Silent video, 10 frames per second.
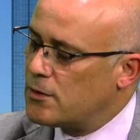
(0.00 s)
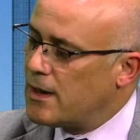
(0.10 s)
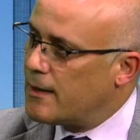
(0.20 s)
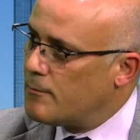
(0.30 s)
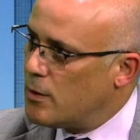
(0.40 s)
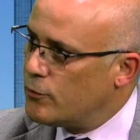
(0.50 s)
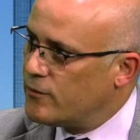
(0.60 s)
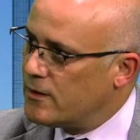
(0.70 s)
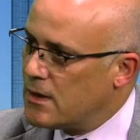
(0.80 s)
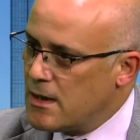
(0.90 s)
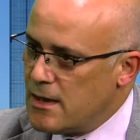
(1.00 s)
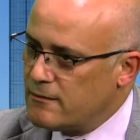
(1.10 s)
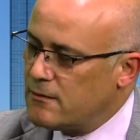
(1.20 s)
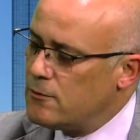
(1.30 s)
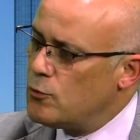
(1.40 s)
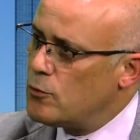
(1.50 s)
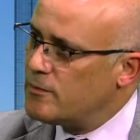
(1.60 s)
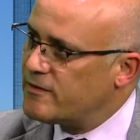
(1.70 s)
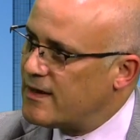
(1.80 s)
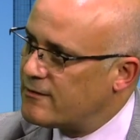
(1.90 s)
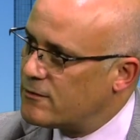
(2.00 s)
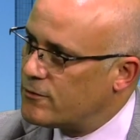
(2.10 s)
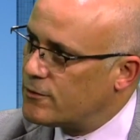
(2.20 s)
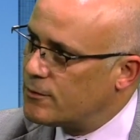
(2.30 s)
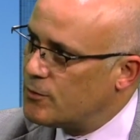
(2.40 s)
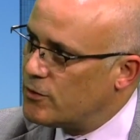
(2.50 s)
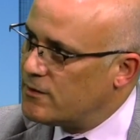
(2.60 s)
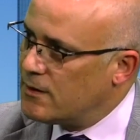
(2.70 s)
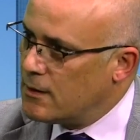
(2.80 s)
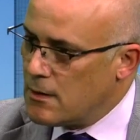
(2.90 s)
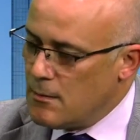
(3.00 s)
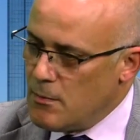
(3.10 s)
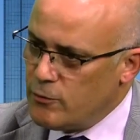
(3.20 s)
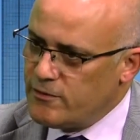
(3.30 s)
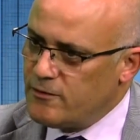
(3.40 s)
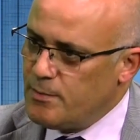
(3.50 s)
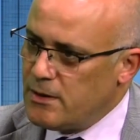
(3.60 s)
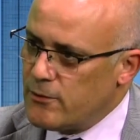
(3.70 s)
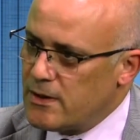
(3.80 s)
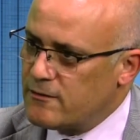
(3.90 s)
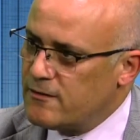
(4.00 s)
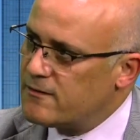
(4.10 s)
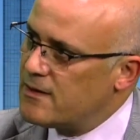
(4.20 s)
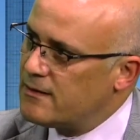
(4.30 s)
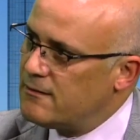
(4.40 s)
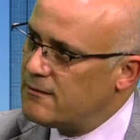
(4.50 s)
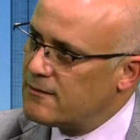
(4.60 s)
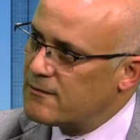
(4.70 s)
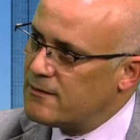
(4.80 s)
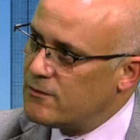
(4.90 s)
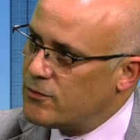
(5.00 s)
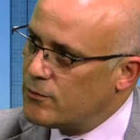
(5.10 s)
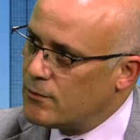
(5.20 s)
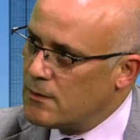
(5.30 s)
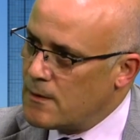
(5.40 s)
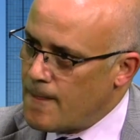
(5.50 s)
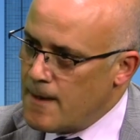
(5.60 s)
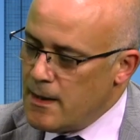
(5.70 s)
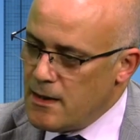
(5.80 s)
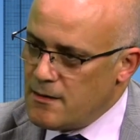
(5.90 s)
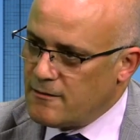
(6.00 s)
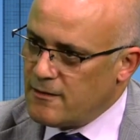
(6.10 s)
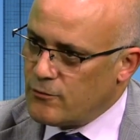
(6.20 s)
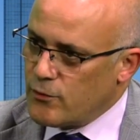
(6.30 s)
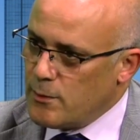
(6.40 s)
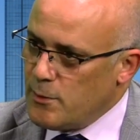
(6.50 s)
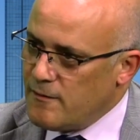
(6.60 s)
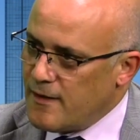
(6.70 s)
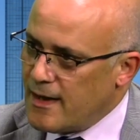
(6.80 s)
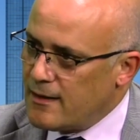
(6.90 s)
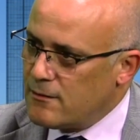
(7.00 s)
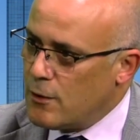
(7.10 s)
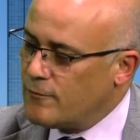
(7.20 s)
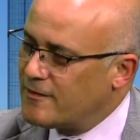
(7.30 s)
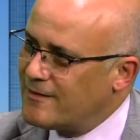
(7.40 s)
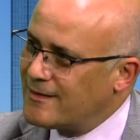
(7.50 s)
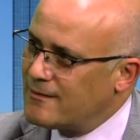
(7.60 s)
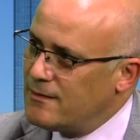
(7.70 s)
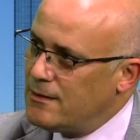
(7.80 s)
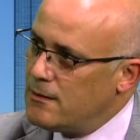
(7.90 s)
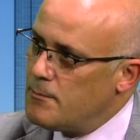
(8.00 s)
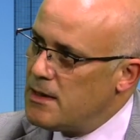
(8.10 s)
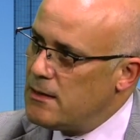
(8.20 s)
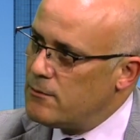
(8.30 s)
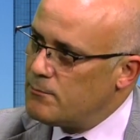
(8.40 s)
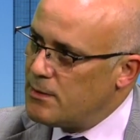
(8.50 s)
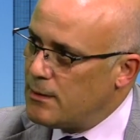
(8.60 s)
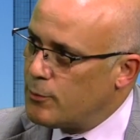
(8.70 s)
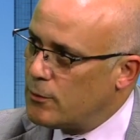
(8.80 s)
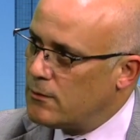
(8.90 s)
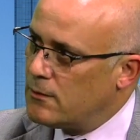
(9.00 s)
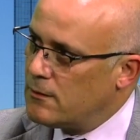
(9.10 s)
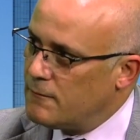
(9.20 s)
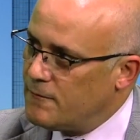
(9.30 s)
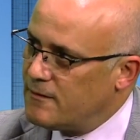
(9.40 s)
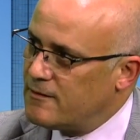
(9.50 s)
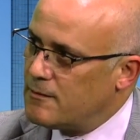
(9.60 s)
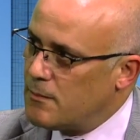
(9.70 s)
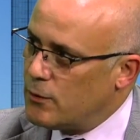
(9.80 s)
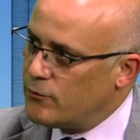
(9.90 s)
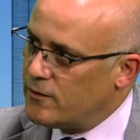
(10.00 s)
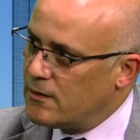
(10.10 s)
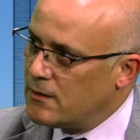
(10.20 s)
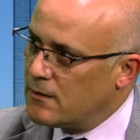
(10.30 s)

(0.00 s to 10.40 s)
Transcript: like MOSI is an enormous asset to the community. MOSI has been around since 1962. In its history, we've had over 16 million people visit MOSI.